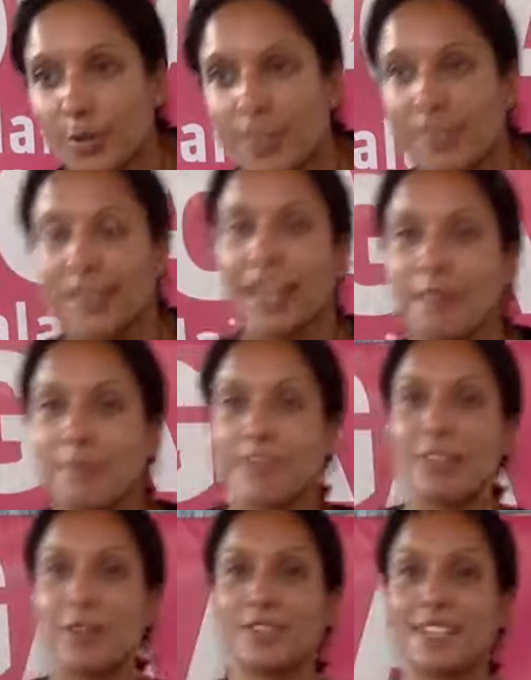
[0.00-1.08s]
one thing I've
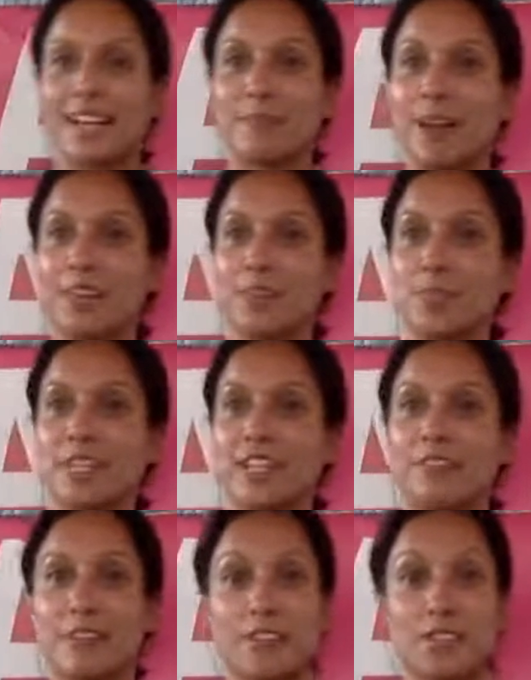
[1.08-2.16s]
been noticing I'm not doing
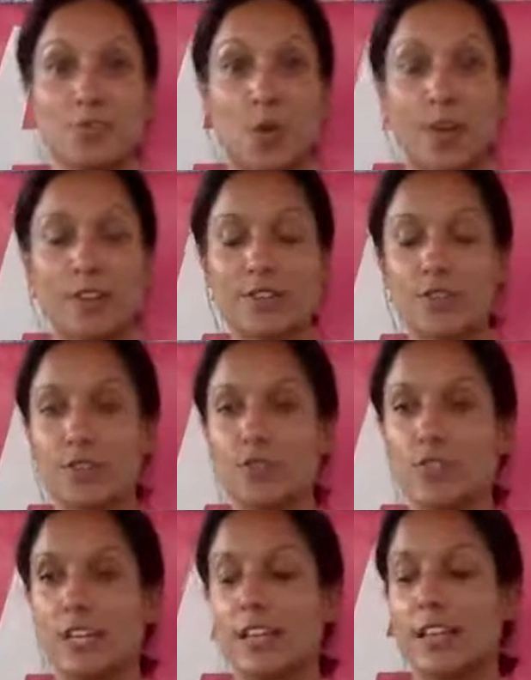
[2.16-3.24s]
enough of is water. So
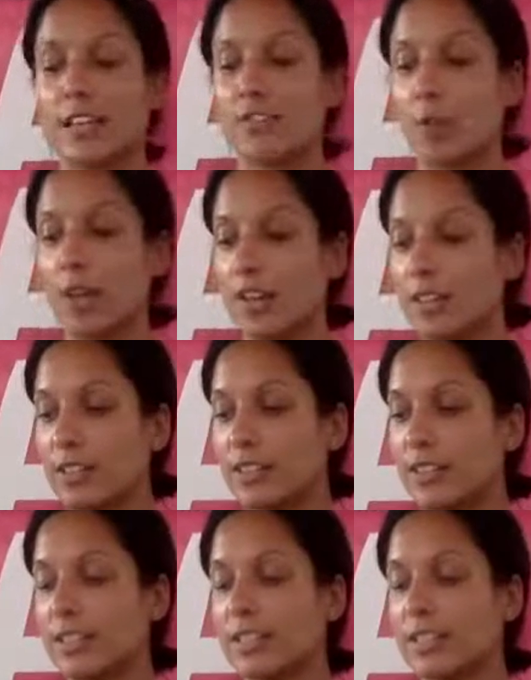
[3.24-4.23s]
drink a lot of water.